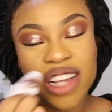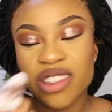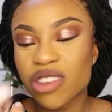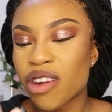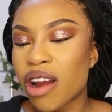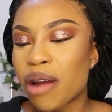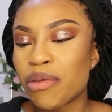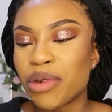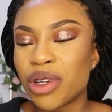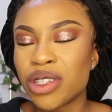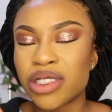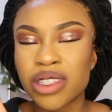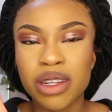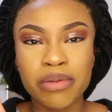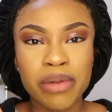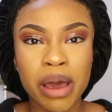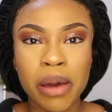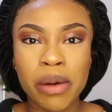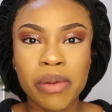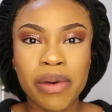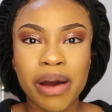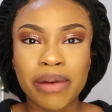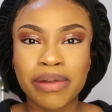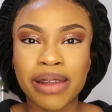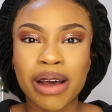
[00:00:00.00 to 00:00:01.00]
Sorry, I'm using the
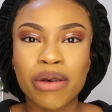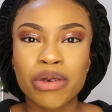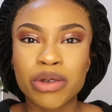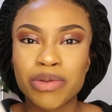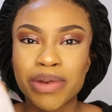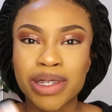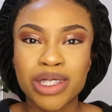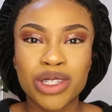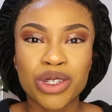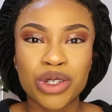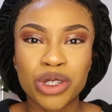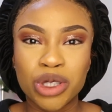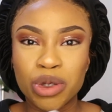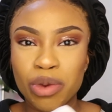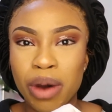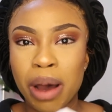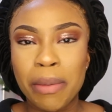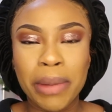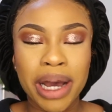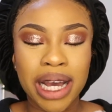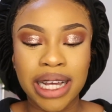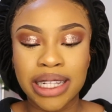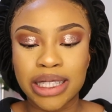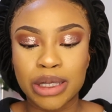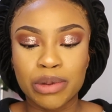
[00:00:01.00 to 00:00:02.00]
baby wipes I was meant to use to wipe
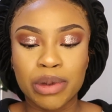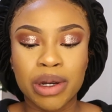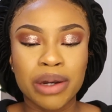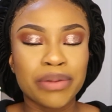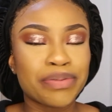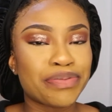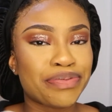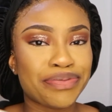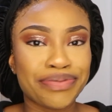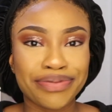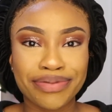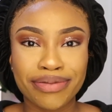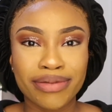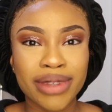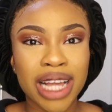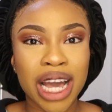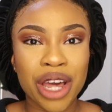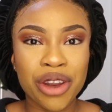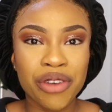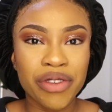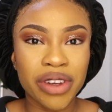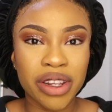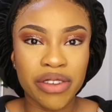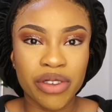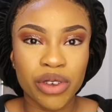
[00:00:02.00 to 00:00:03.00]
my hands, but I
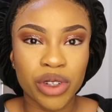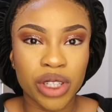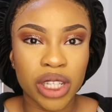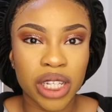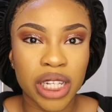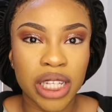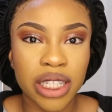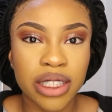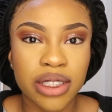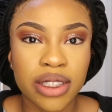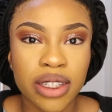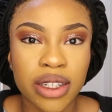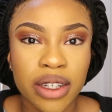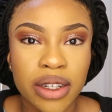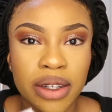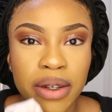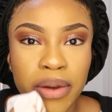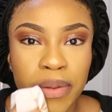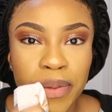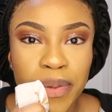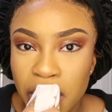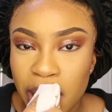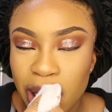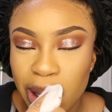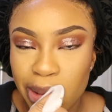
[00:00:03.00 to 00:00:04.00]
don't really feel the need to
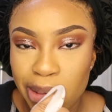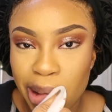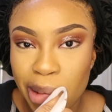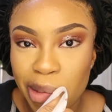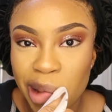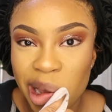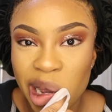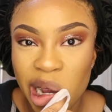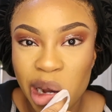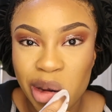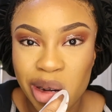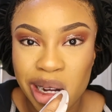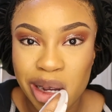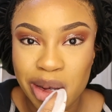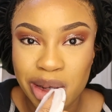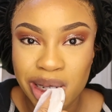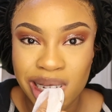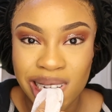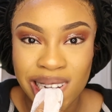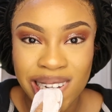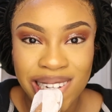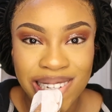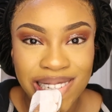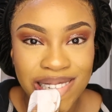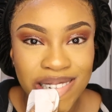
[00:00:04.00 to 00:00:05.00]
use my makeup wipes
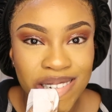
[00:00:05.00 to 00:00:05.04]
yet.